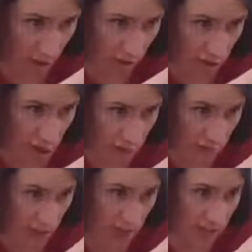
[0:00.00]
Can't
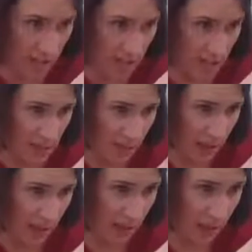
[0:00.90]
do it this
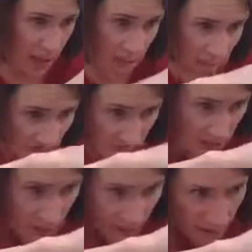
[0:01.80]
week, Your
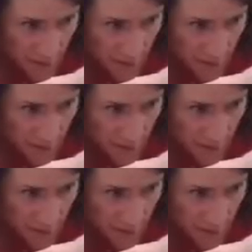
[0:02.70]
Majesty.